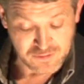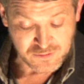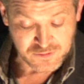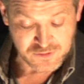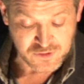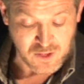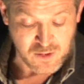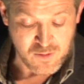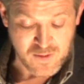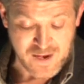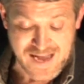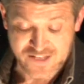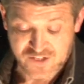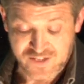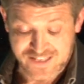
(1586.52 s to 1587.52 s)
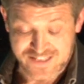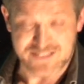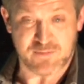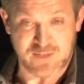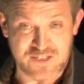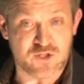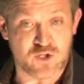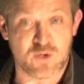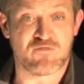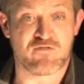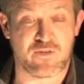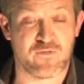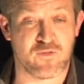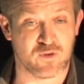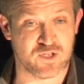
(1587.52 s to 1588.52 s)
So, actually, it's
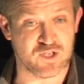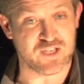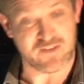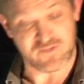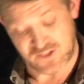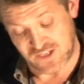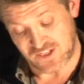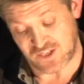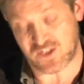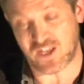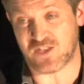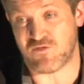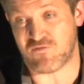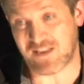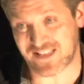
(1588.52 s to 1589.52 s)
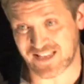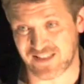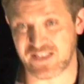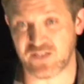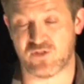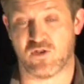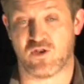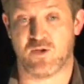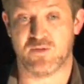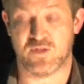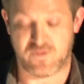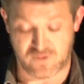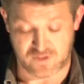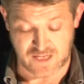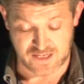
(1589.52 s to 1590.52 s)
247 since I started writing this document
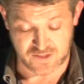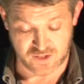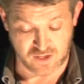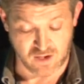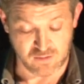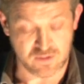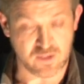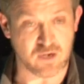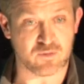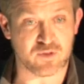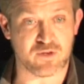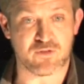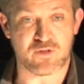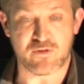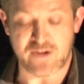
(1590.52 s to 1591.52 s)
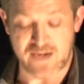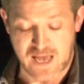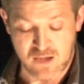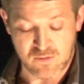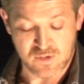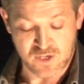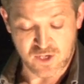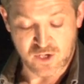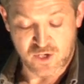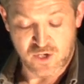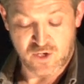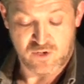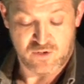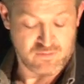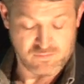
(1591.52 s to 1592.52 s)
a few days ago. You know, there are now
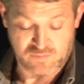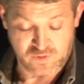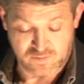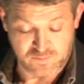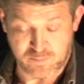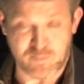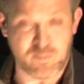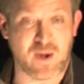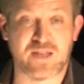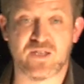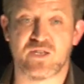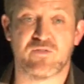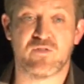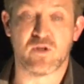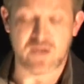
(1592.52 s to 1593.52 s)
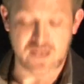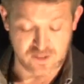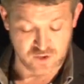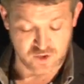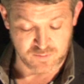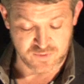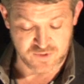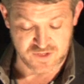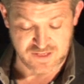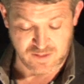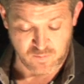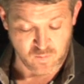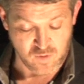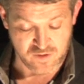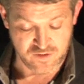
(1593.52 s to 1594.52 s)
plenty of new legal substances
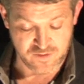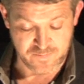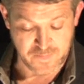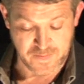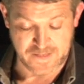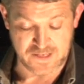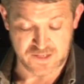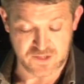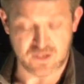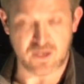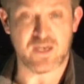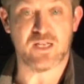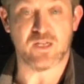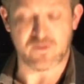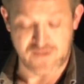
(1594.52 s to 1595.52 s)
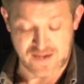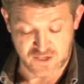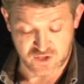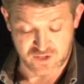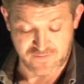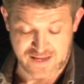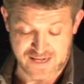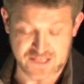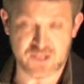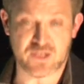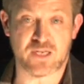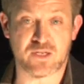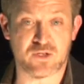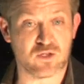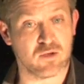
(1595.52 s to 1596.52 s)
out. One of them is a legal version of
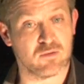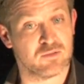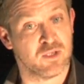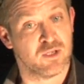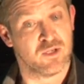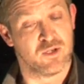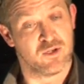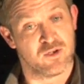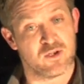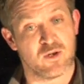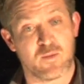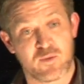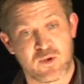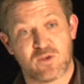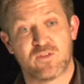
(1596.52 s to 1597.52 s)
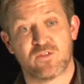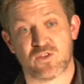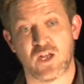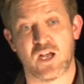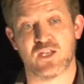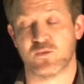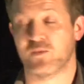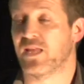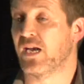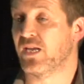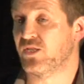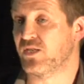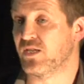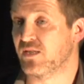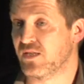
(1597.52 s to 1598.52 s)
LSD. So, you know, we could have started with
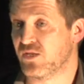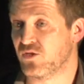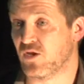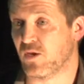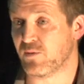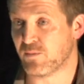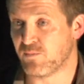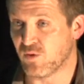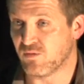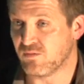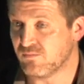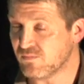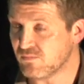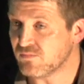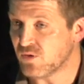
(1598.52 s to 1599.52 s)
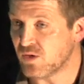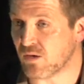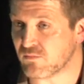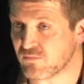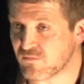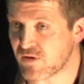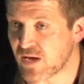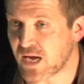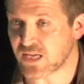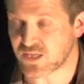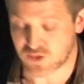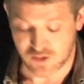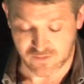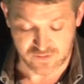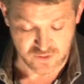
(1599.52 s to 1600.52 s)
LSD in this topic, but, you know,
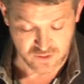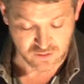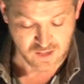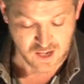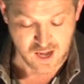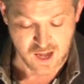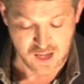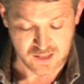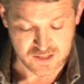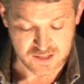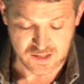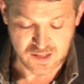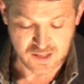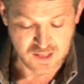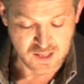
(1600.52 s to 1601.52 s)
reality overtook art.